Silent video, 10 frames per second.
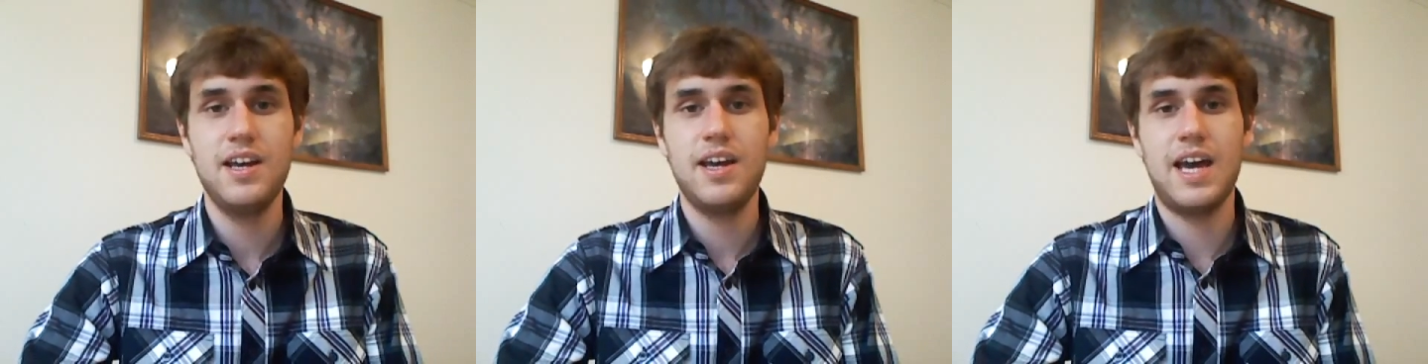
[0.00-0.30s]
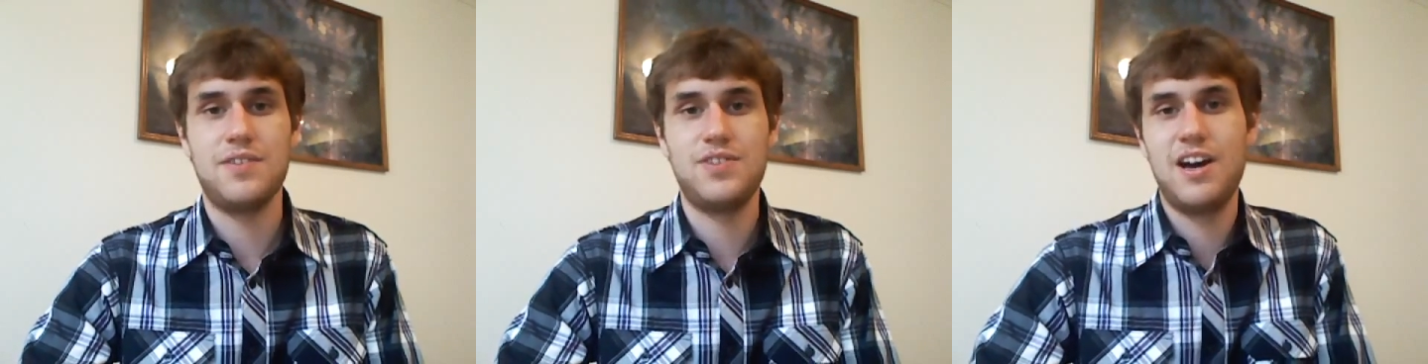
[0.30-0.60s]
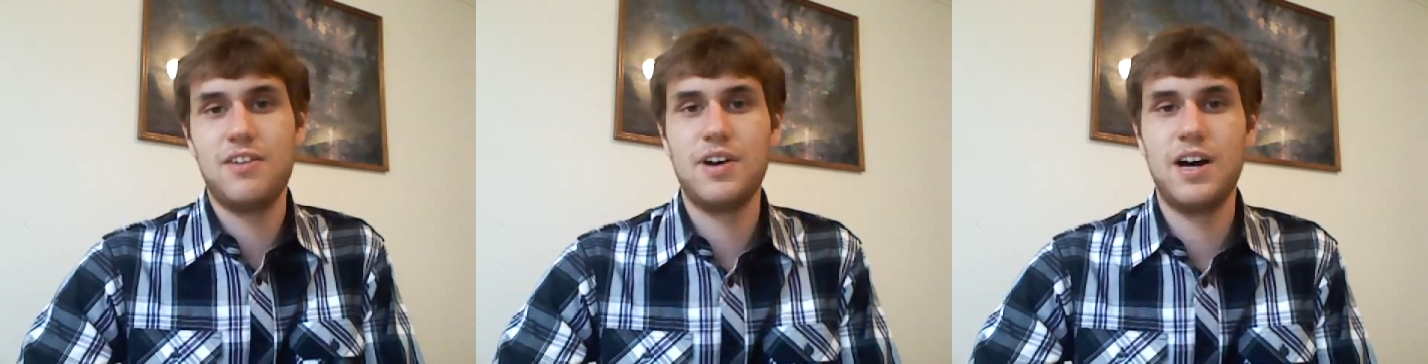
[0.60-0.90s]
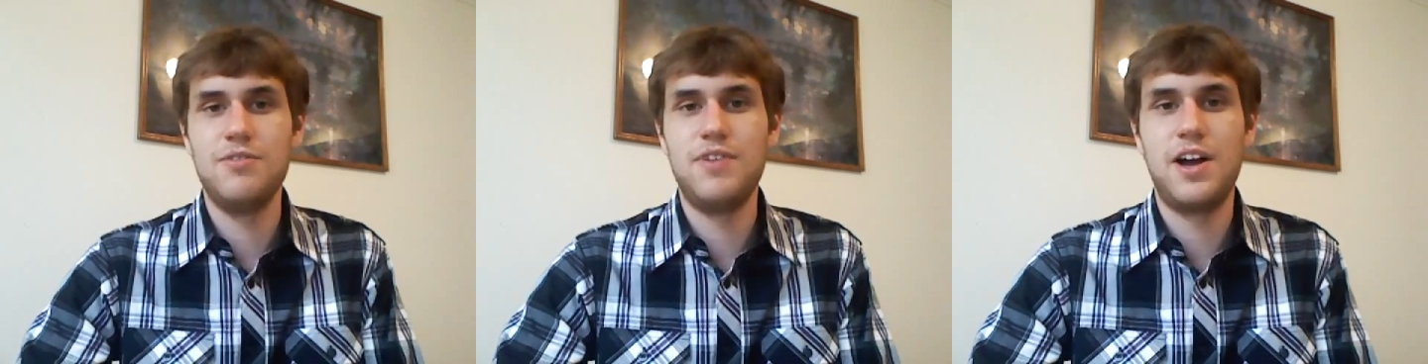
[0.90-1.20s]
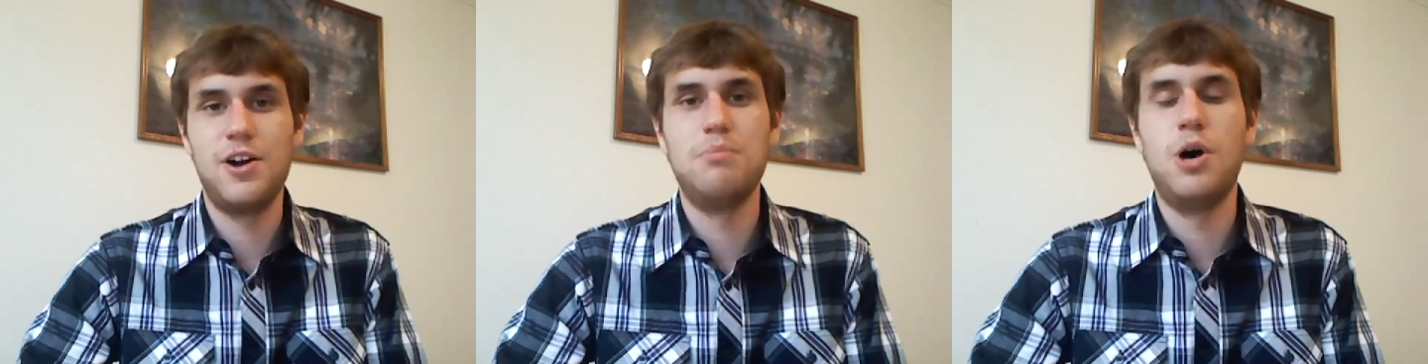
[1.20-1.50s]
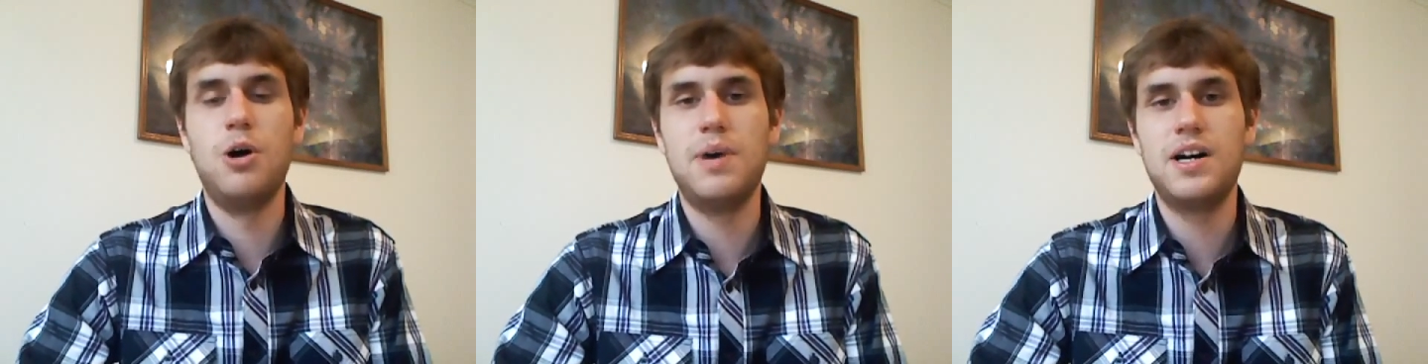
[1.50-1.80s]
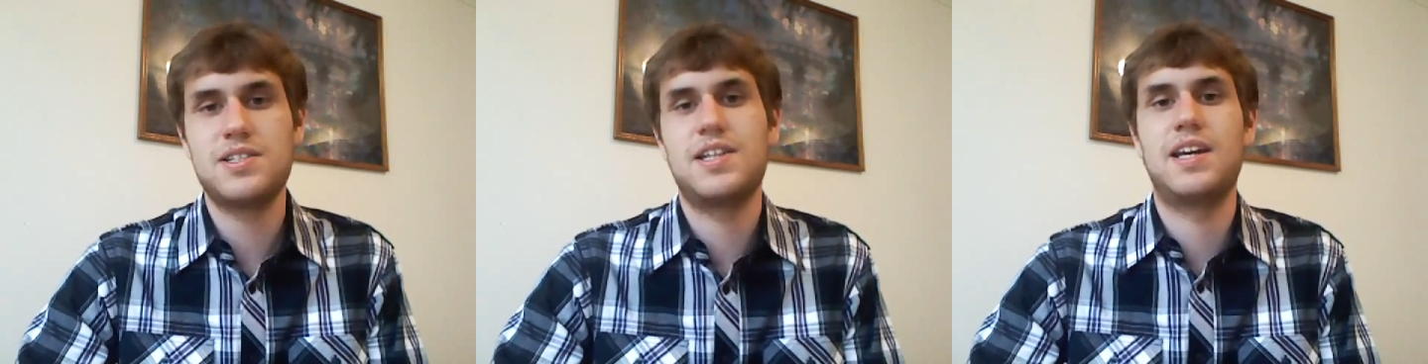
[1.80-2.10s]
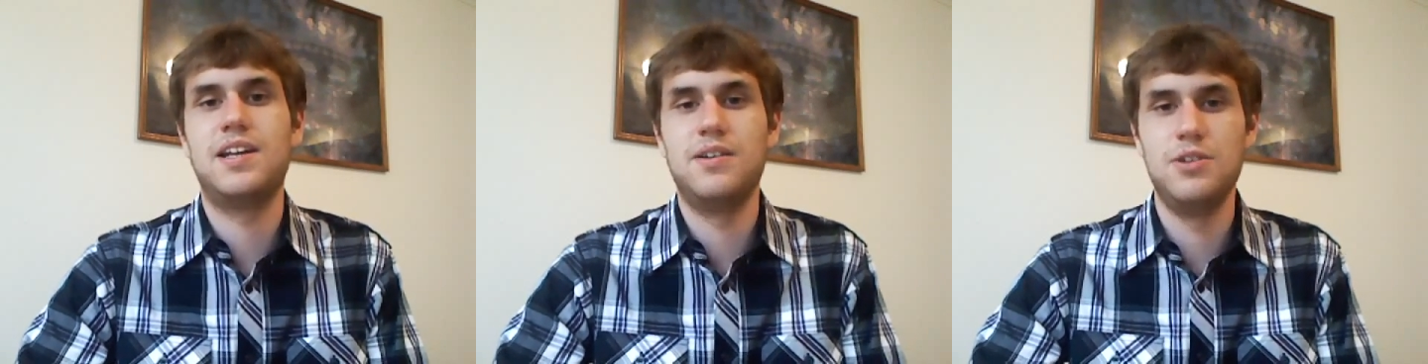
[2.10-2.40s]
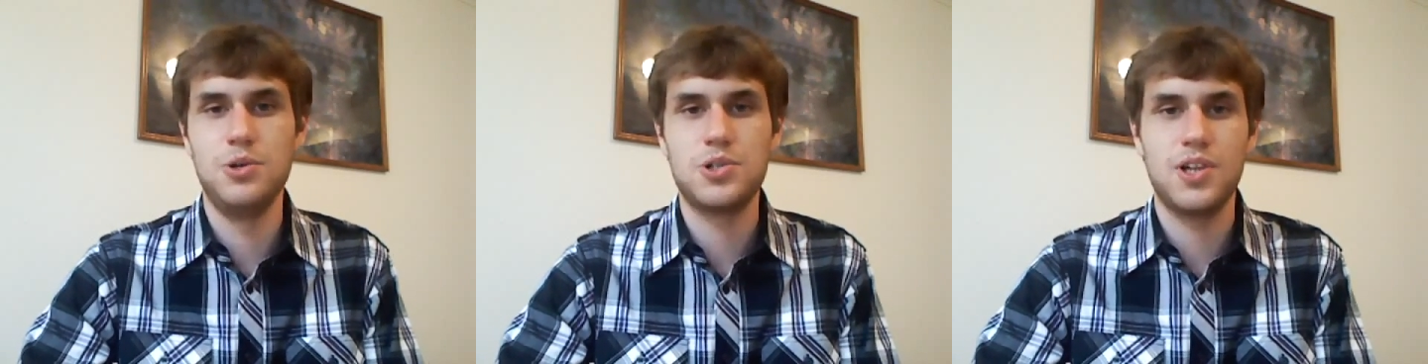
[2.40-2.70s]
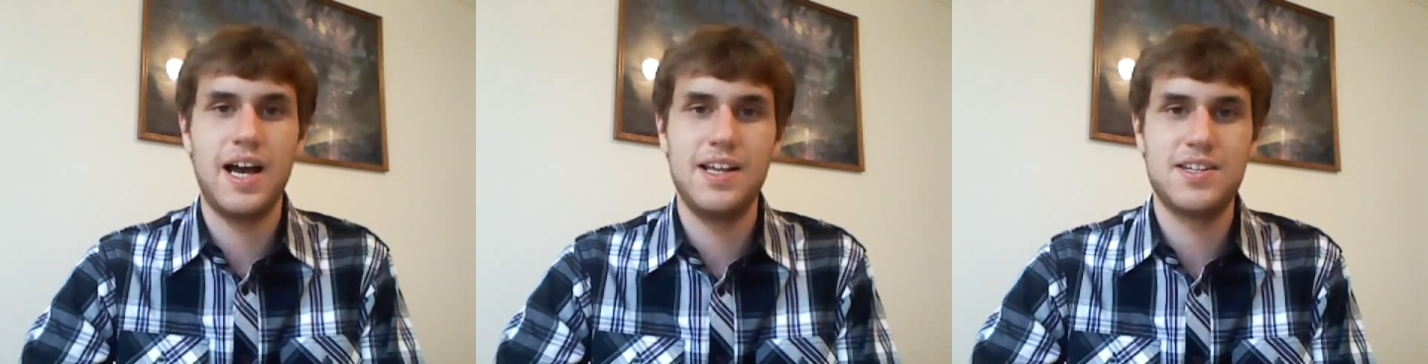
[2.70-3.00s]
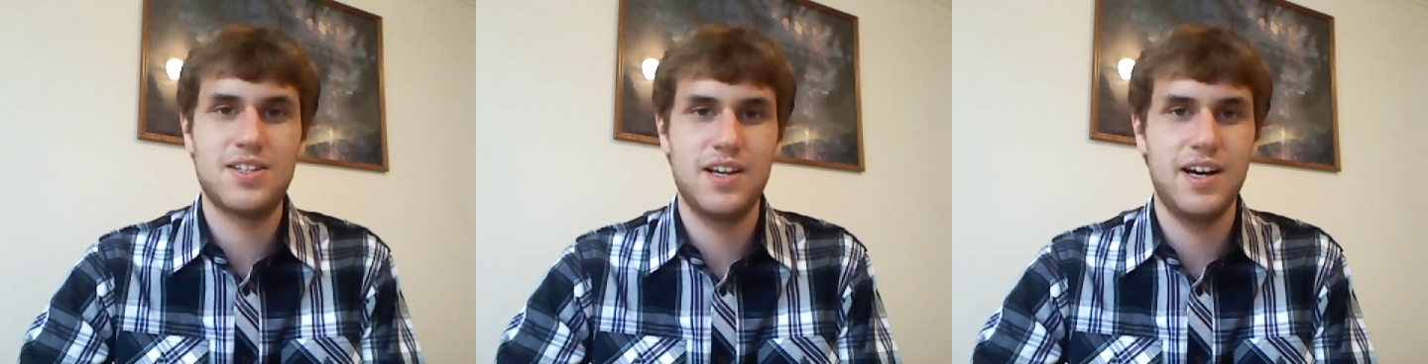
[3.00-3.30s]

And if you have veteran bow monks that can neutralize